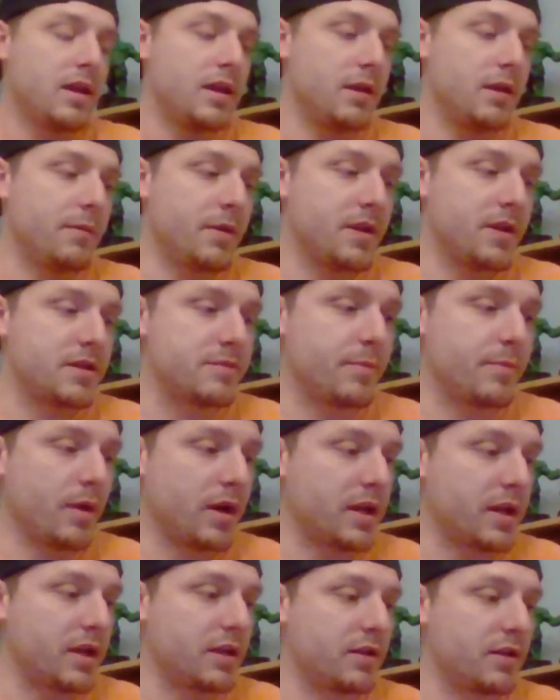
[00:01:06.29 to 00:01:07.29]
Him and his
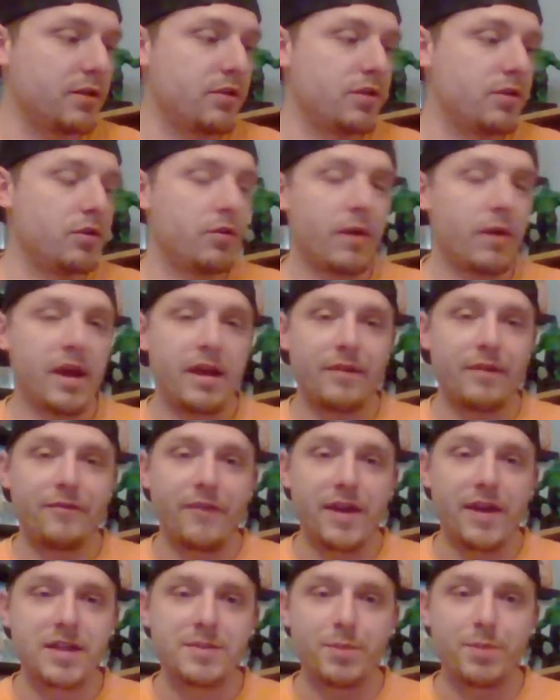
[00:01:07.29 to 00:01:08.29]
buddy do a
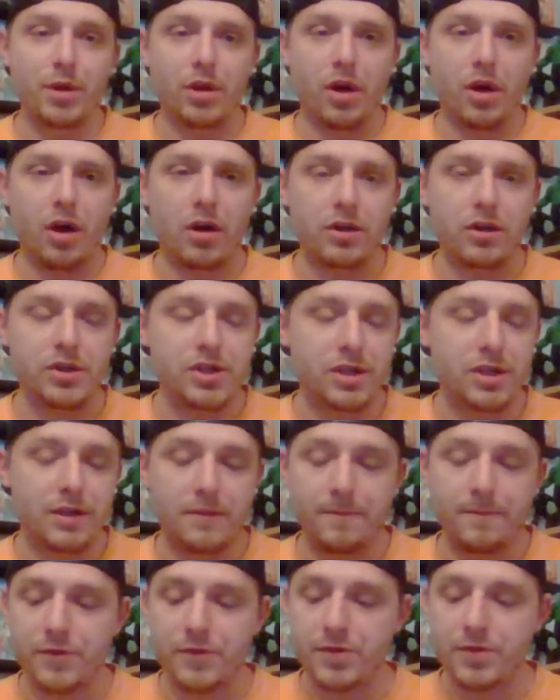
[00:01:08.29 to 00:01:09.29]
Facebook
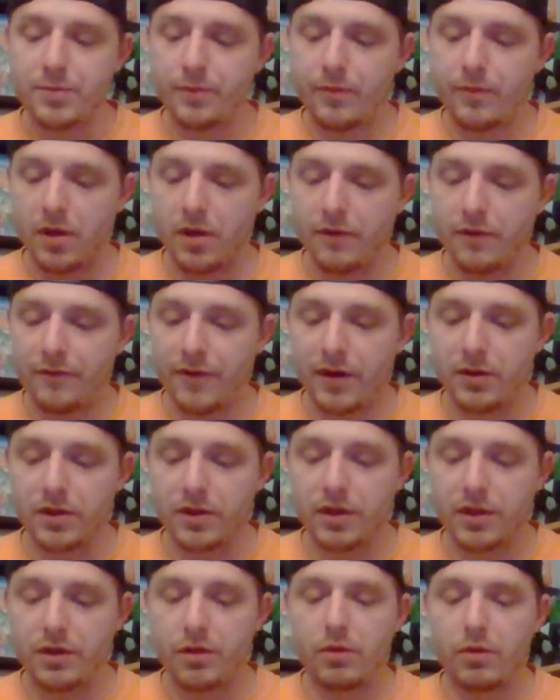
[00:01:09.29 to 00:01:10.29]
auction,
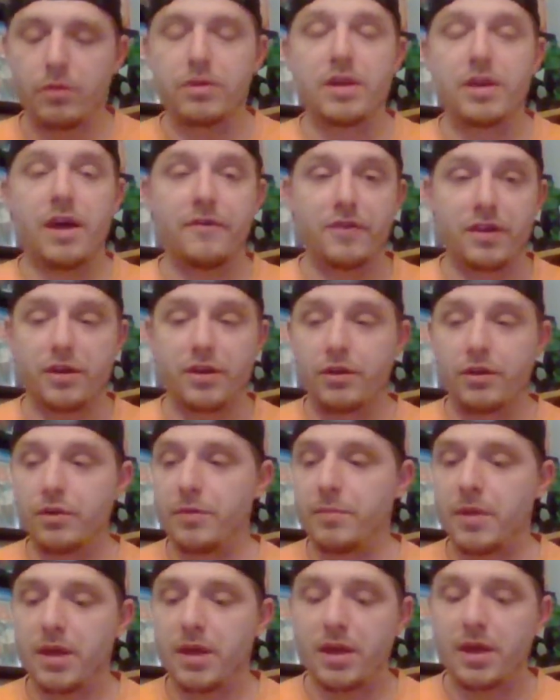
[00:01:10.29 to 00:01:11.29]
fairly new, definitely new
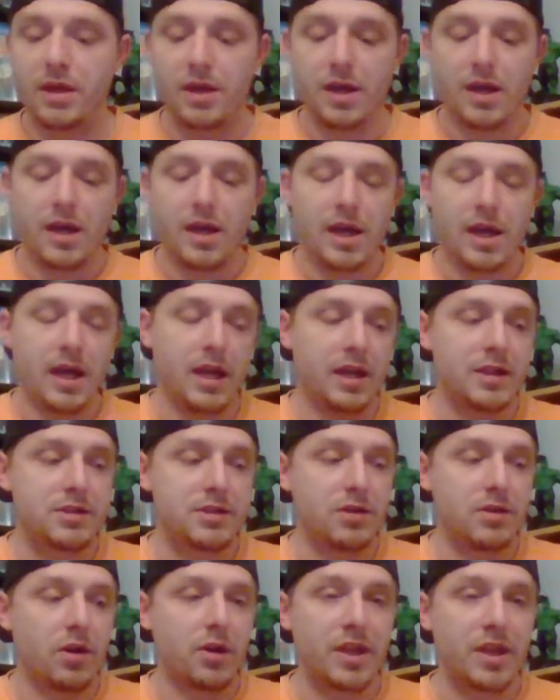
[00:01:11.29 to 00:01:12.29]
to me, and
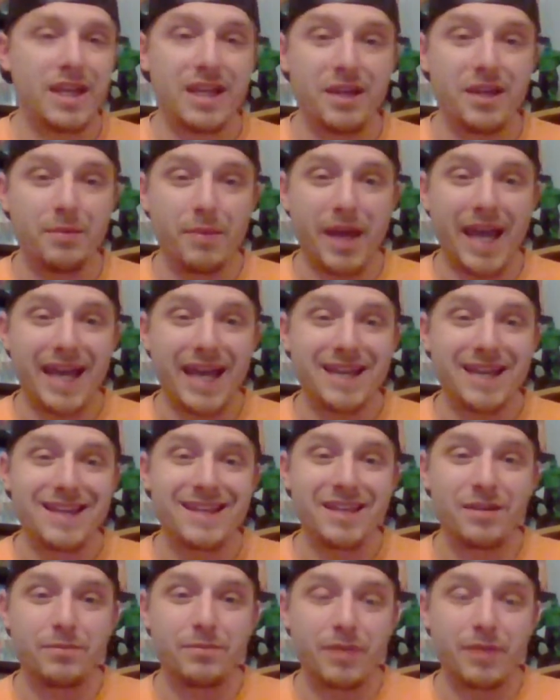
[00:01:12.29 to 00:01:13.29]
it's on
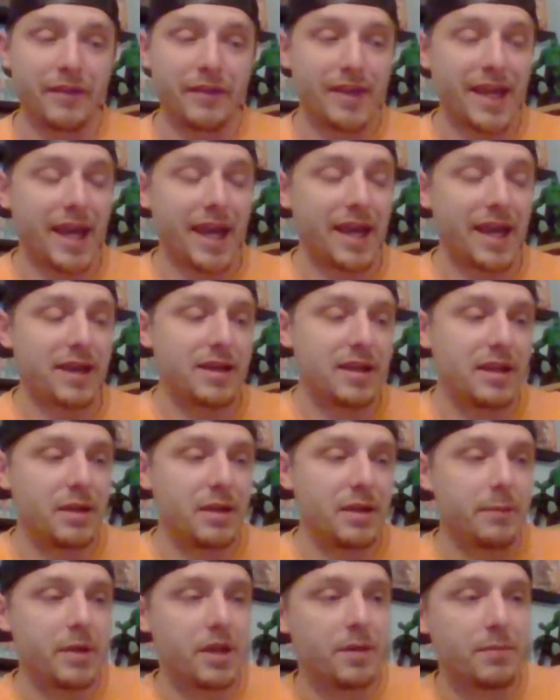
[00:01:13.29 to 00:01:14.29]
M&M, like the candy,
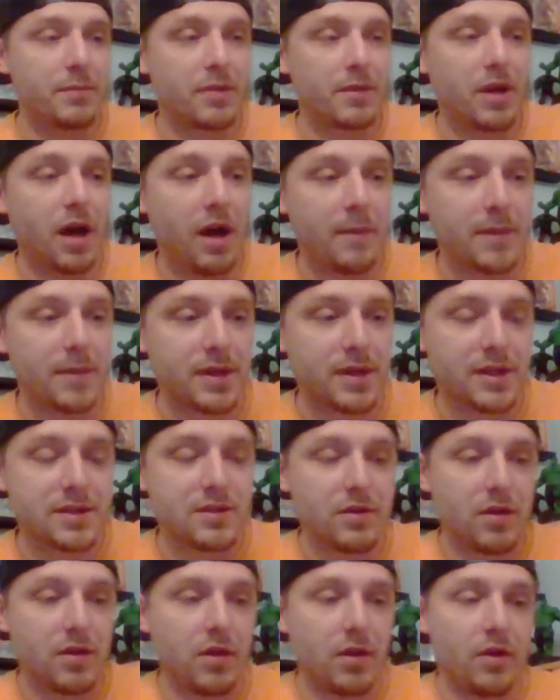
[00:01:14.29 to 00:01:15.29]
M&M
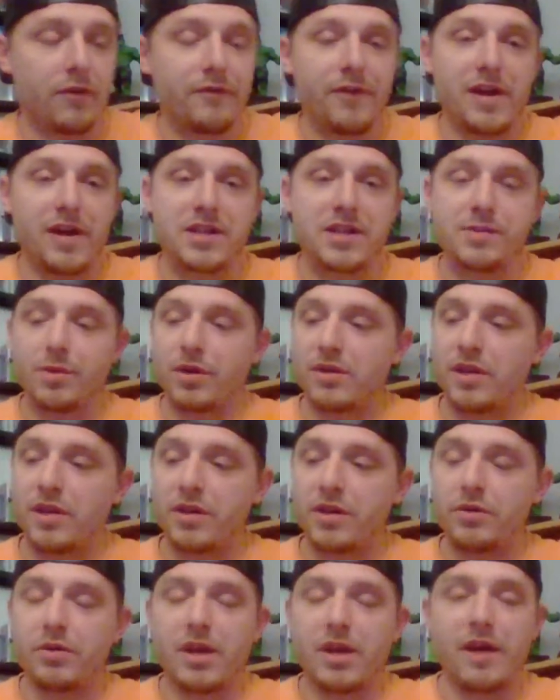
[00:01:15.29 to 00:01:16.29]
Comics on Facebook, and
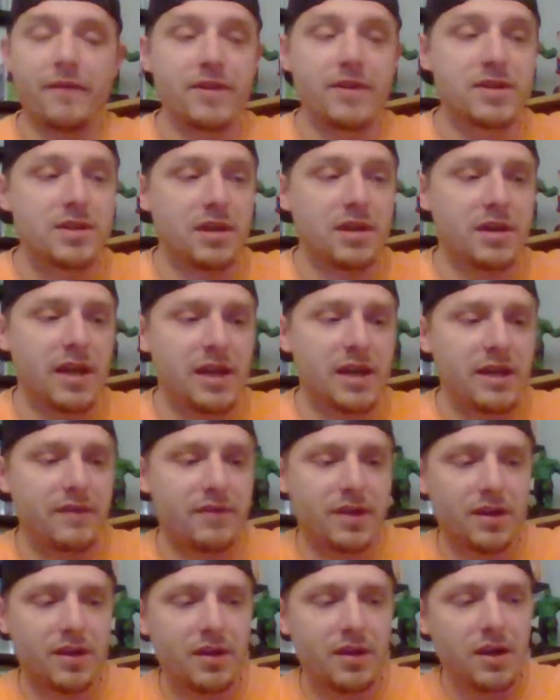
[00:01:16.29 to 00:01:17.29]
they do it every Sunday
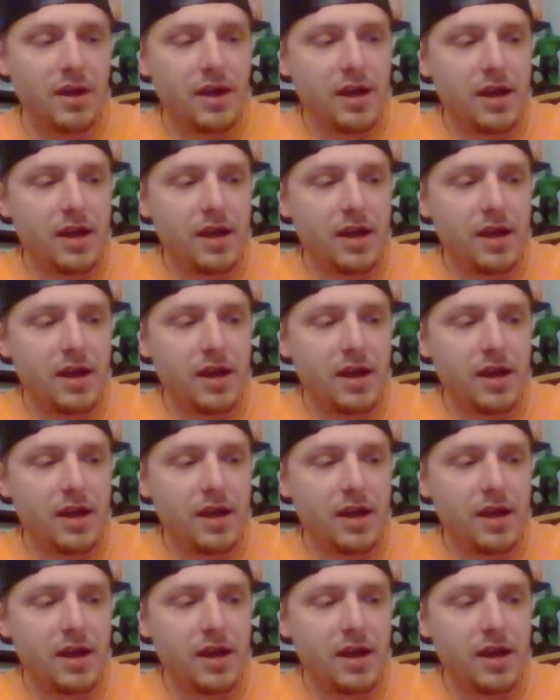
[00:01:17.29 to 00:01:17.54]
evening.